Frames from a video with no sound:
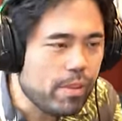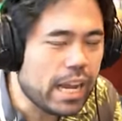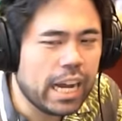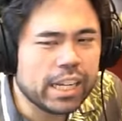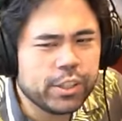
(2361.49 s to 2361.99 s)

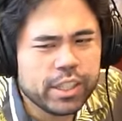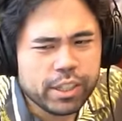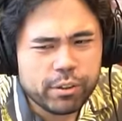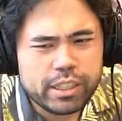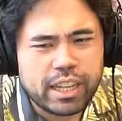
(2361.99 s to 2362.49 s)
uh, you can
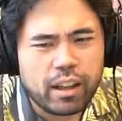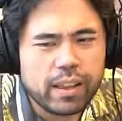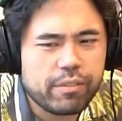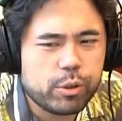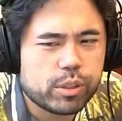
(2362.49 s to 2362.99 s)
literally tell
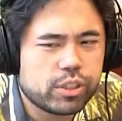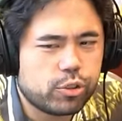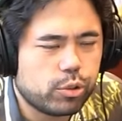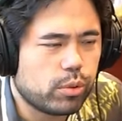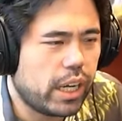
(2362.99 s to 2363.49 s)
Levy what to
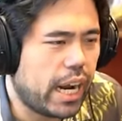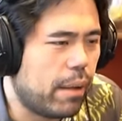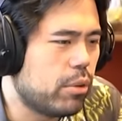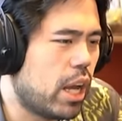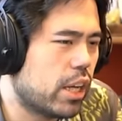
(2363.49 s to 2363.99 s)
do right
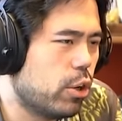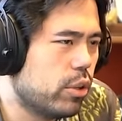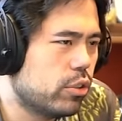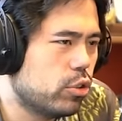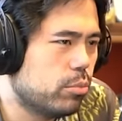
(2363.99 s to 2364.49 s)
I'm not
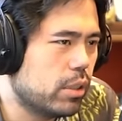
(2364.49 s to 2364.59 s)
going to but